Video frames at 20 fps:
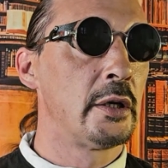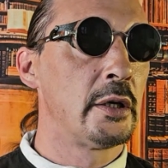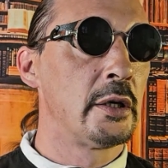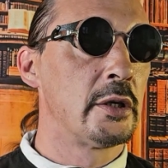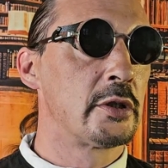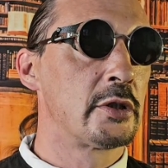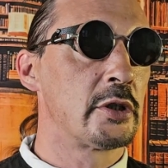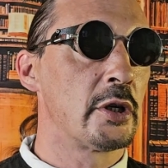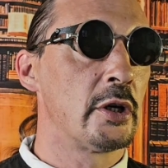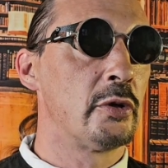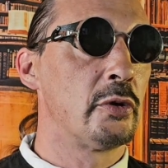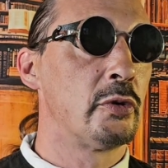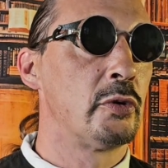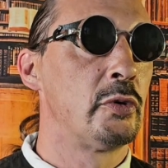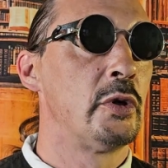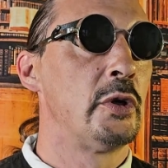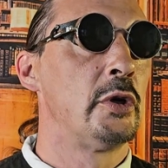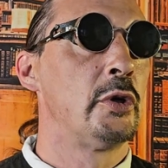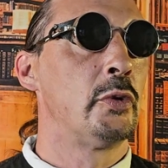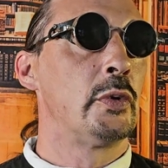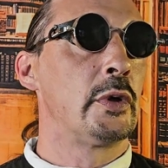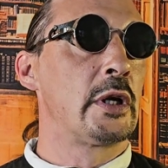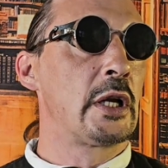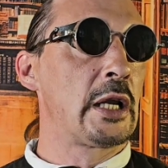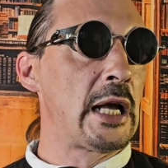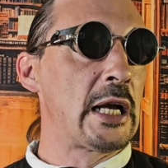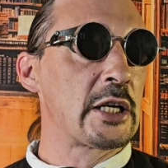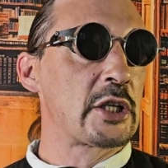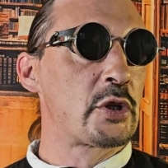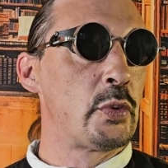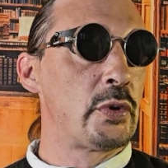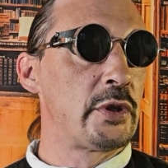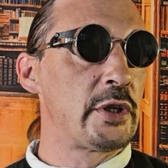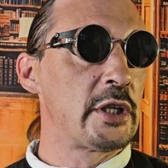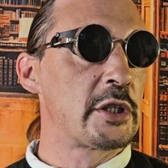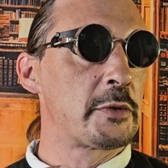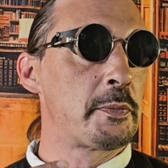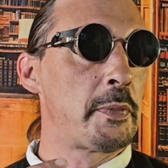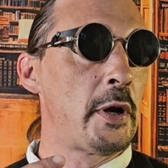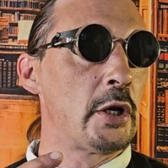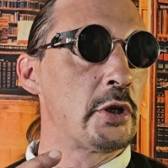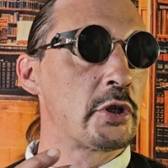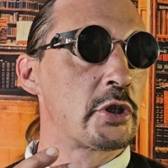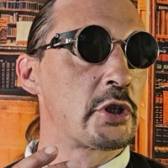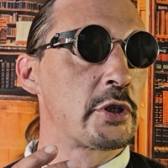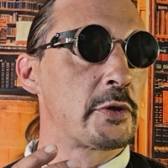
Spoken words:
So we clash with this punch.